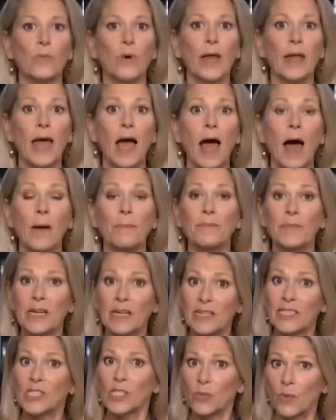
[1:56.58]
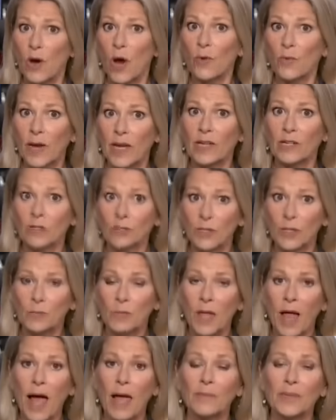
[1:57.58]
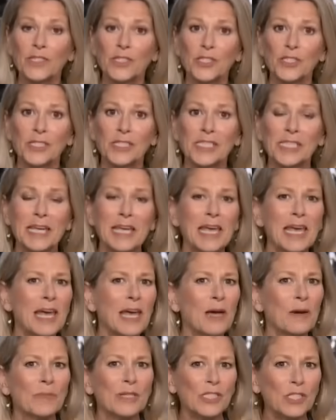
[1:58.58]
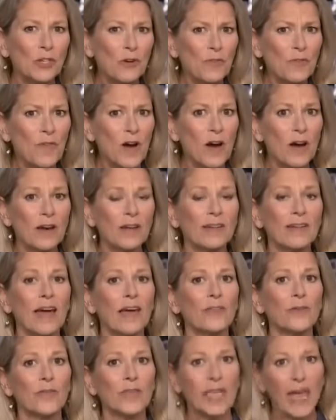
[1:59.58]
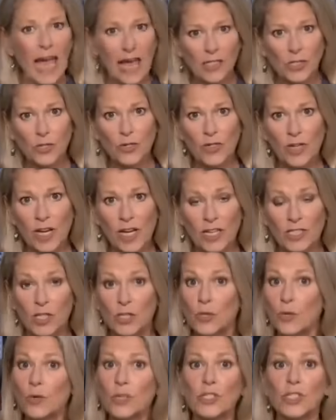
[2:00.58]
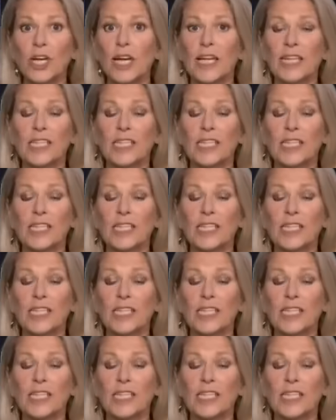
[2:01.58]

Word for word: up, because there are regular supply missions. But so far, neither the astronauts nor Chinese